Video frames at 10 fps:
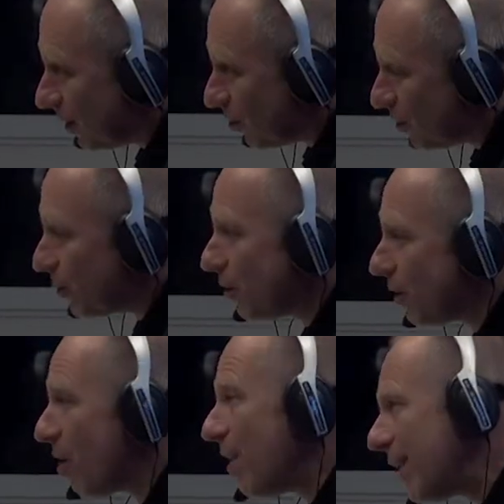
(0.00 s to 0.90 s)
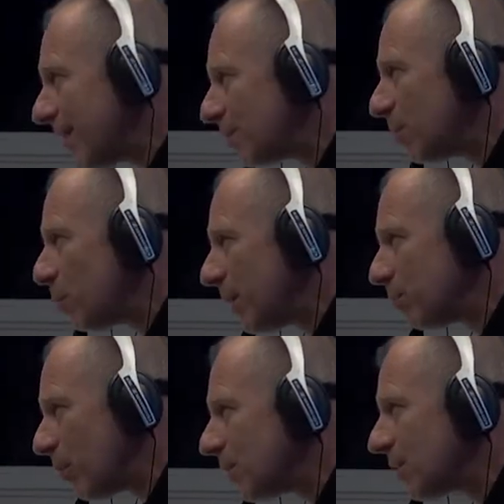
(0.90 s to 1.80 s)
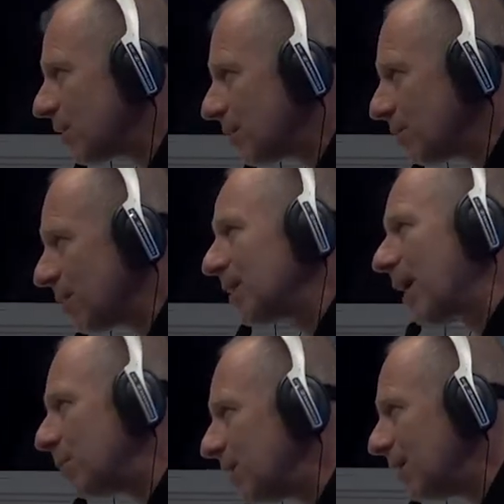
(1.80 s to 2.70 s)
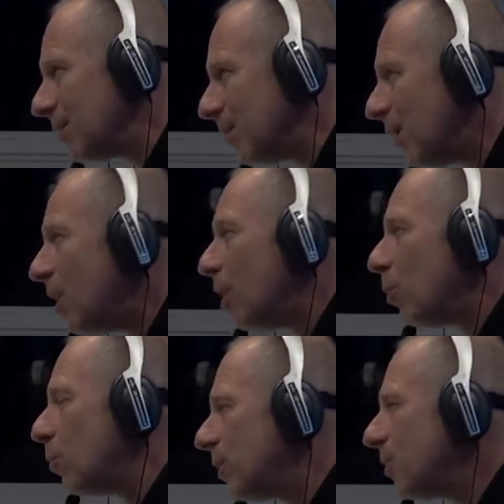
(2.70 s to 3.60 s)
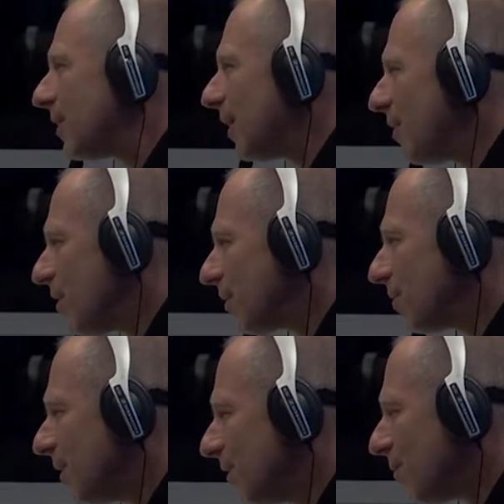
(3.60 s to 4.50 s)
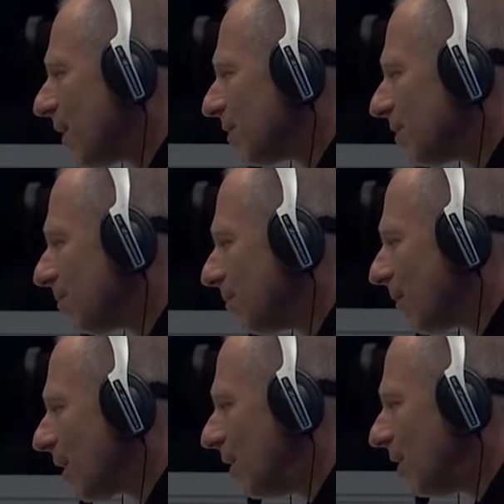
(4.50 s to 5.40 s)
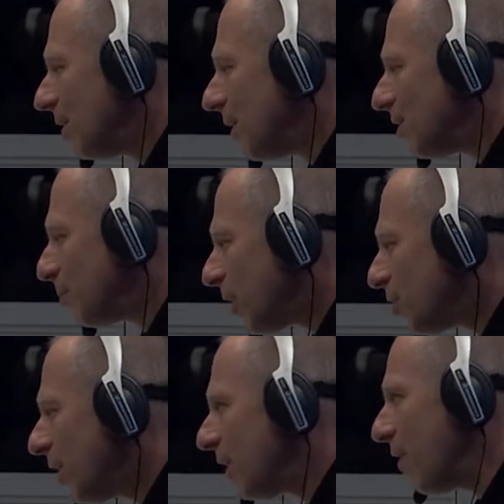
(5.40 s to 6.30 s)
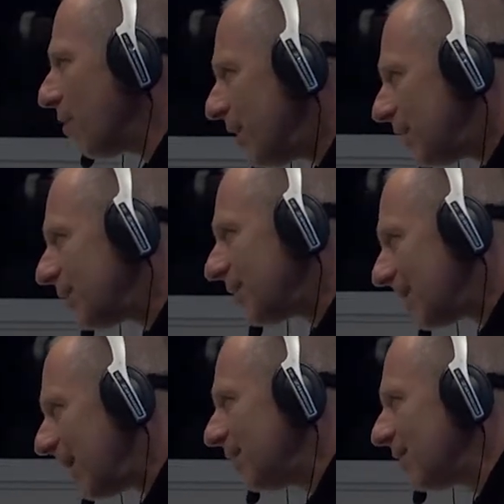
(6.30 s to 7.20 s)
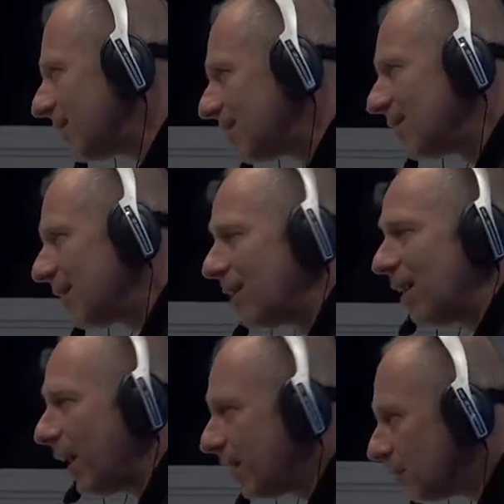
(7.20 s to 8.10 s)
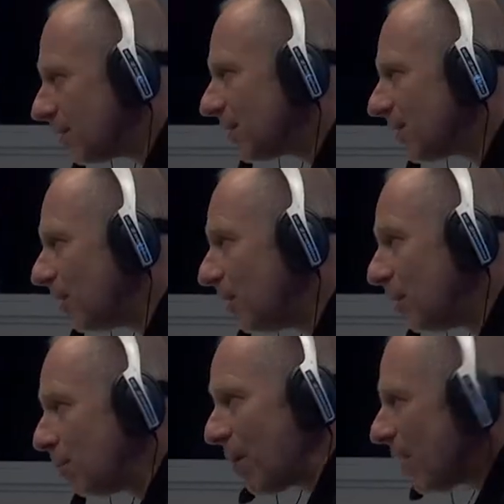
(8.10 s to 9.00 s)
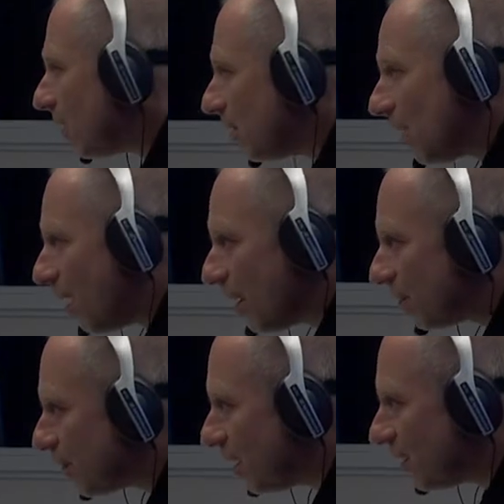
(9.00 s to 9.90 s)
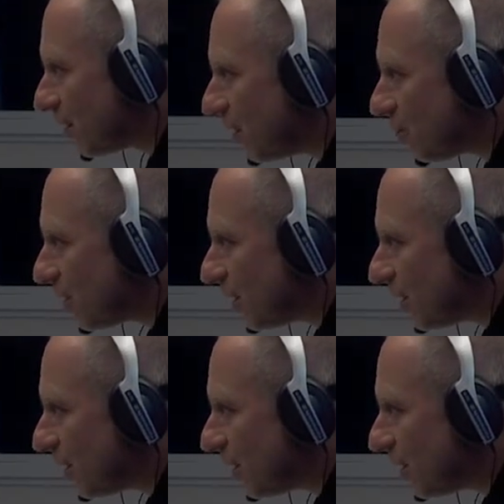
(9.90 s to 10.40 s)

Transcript: concerning the link between Protestantism and capitalism. Would you say that especially in these cases, Lagos, but there are other countries